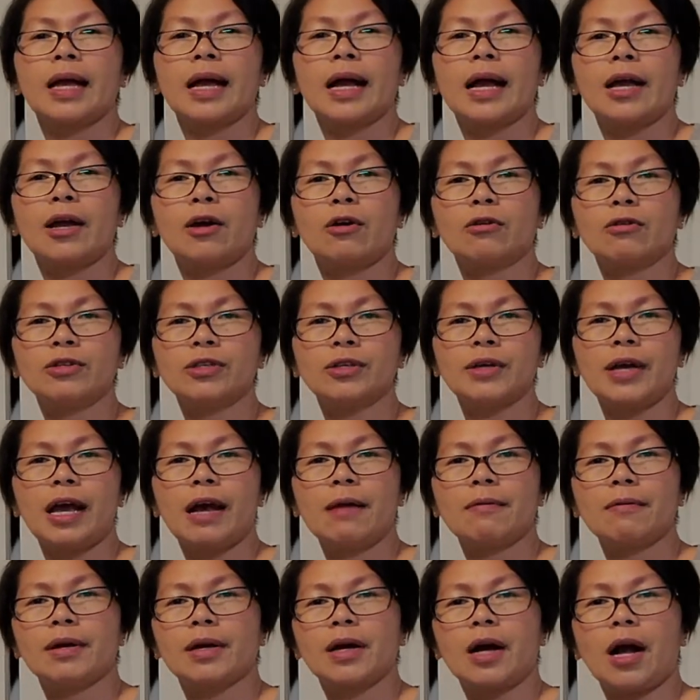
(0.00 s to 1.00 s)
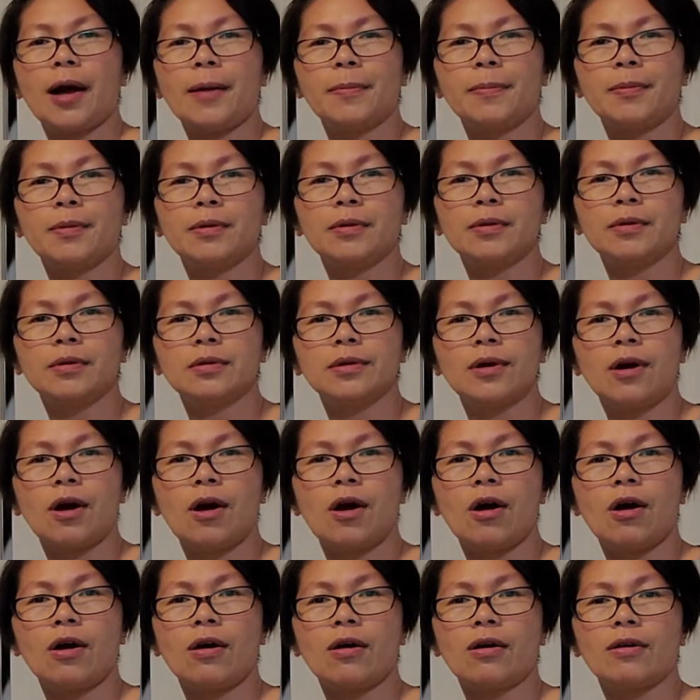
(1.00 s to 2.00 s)
I also have a couple
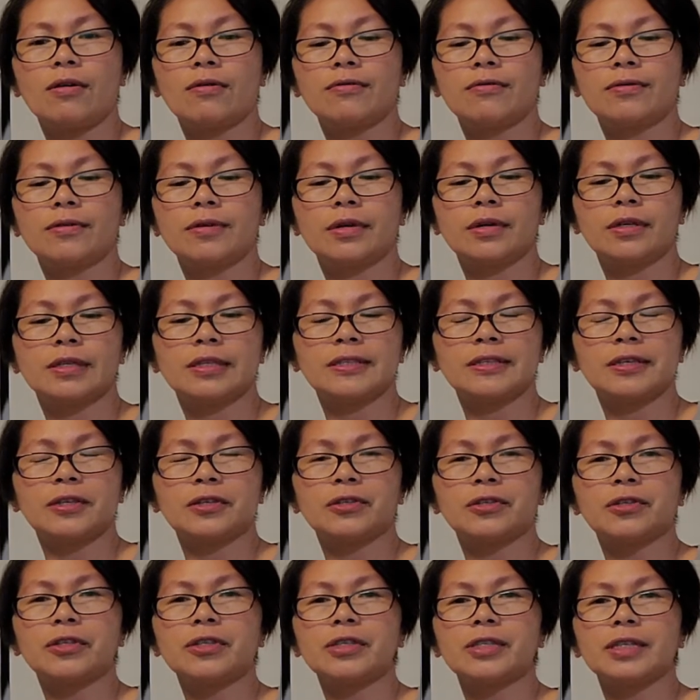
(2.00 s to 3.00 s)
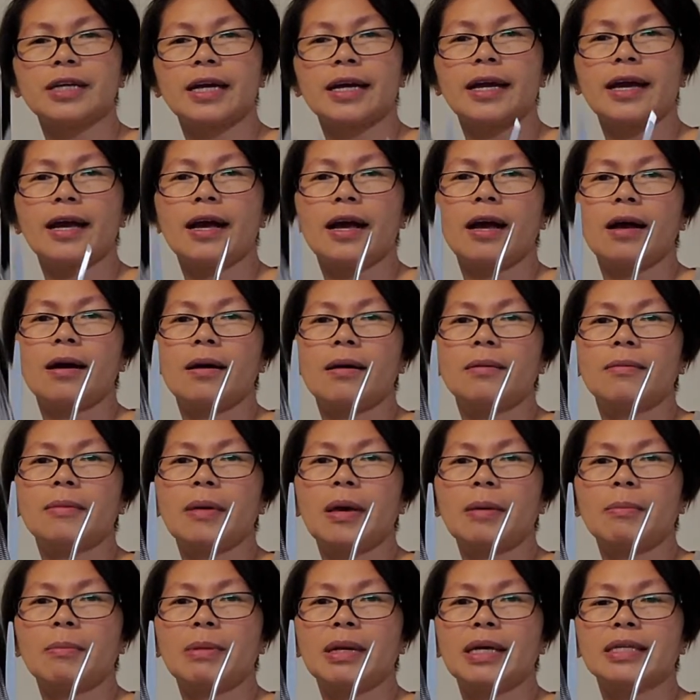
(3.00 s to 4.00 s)
of scissors. I have
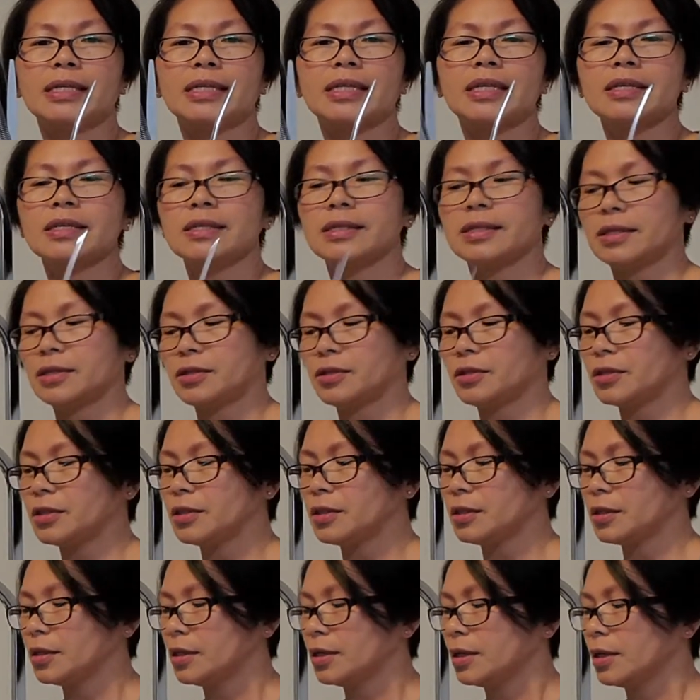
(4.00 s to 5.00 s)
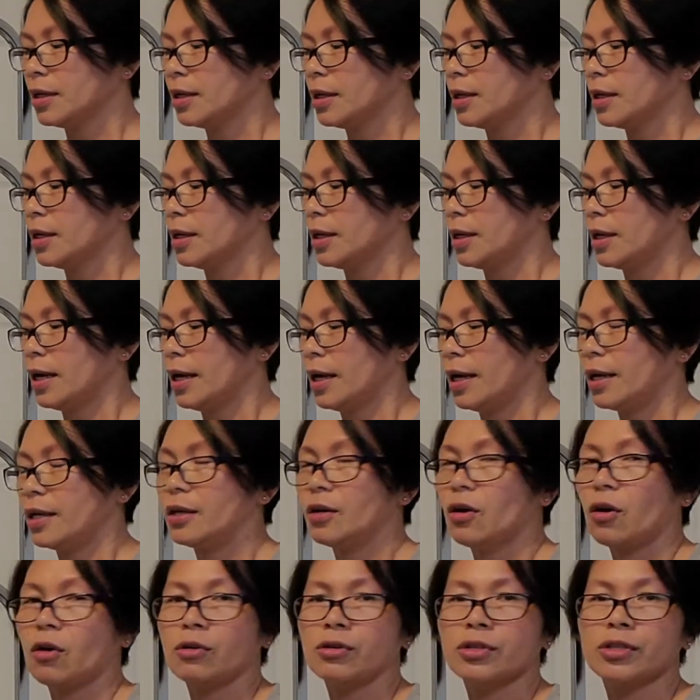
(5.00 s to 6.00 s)
a blending scissor and
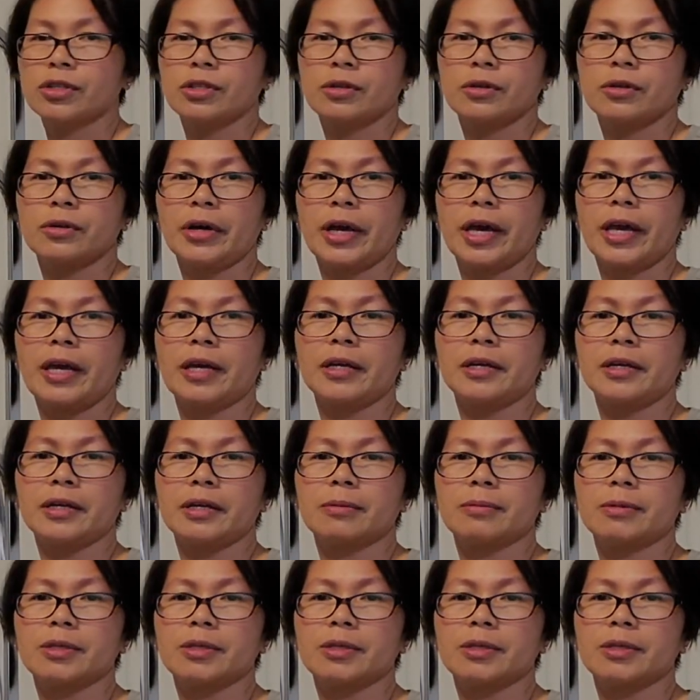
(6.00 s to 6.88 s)
also a curved